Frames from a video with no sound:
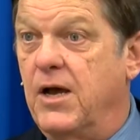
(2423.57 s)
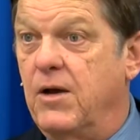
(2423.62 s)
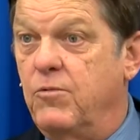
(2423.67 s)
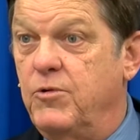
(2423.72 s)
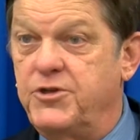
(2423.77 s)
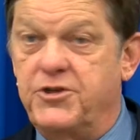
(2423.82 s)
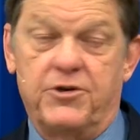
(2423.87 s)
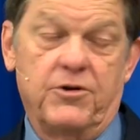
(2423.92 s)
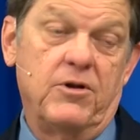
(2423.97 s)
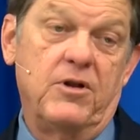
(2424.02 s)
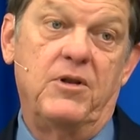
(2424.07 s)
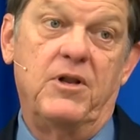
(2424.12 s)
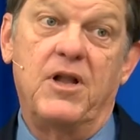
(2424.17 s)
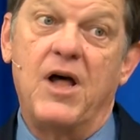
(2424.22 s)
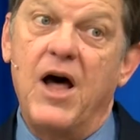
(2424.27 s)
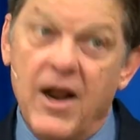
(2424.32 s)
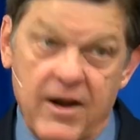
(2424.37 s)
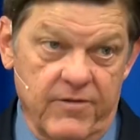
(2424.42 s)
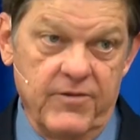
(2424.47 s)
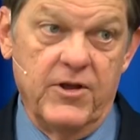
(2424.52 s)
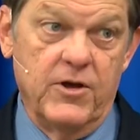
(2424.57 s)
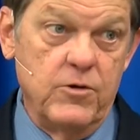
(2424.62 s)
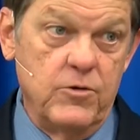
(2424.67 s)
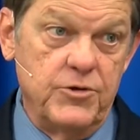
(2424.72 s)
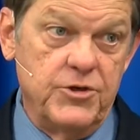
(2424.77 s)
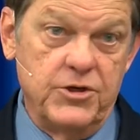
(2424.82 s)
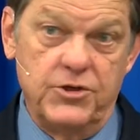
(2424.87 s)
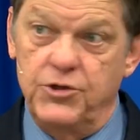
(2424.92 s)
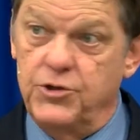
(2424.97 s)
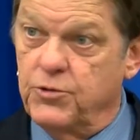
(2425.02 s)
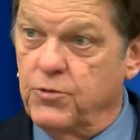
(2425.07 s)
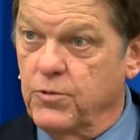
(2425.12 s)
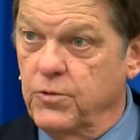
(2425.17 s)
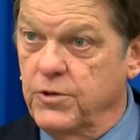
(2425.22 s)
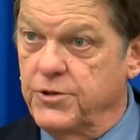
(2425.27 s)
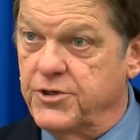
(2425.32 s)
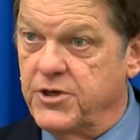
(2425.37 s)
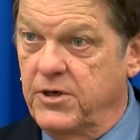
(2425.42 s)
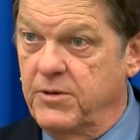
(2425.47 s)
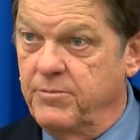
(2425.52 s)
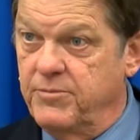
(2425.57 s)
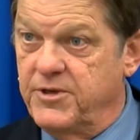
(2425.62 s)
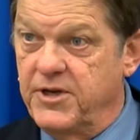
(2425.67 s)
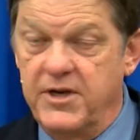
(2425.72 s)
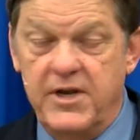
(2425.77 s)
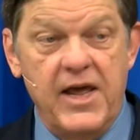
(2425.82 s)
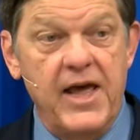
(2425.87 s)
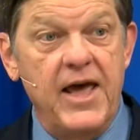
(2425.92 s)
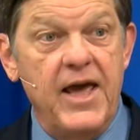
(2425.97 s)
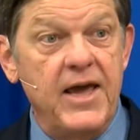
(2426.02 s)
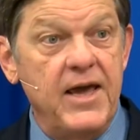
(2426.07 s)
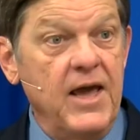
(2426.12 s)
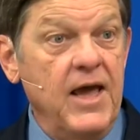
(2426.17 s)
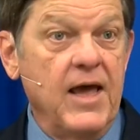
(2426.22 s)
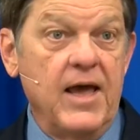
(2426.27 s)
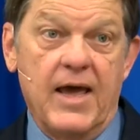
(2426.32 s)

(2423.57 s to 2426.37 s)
which there are a lot of those in Jerusalem today,